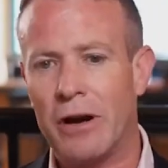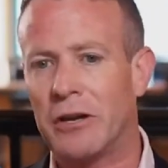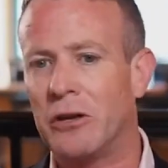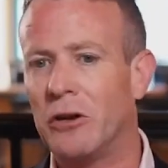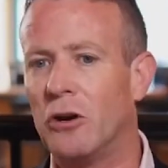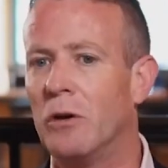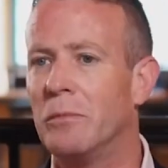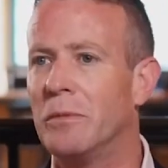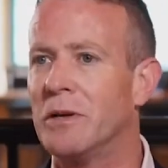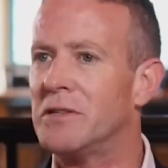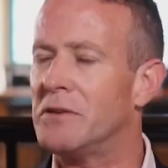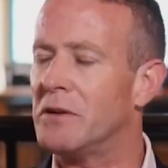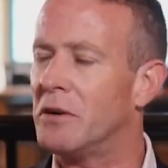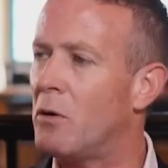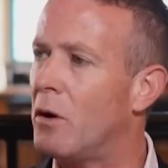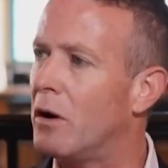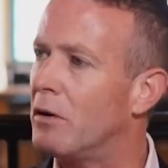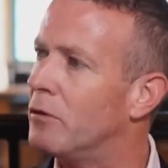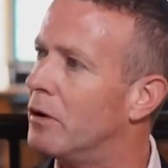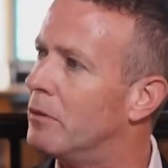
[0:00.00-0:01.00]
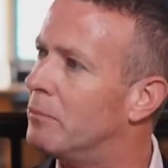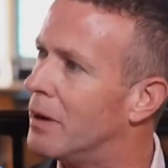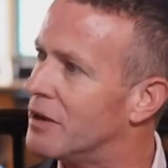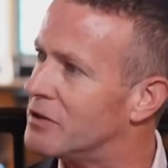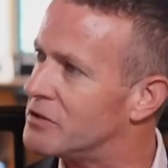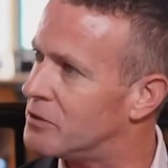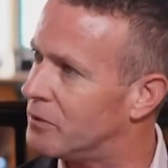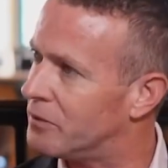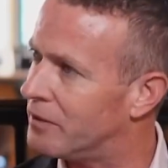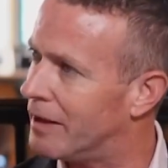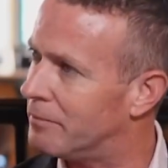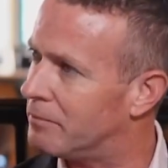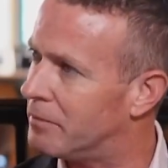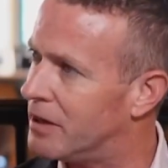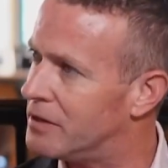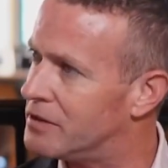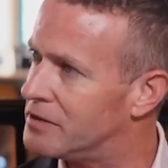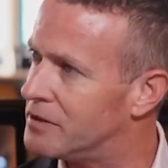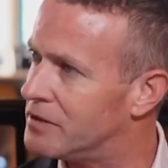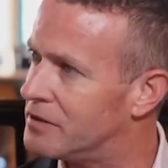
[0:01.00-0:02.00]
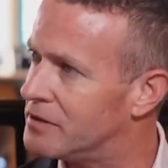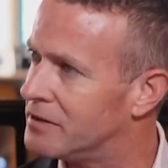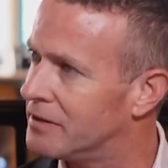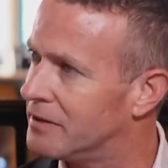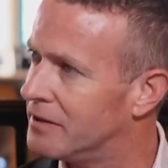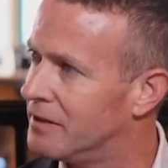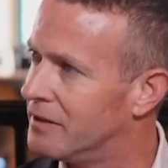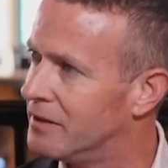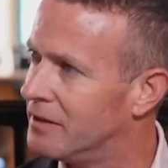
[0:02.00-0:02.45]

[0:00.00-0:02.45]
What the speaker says: economics are quite robust on that basis.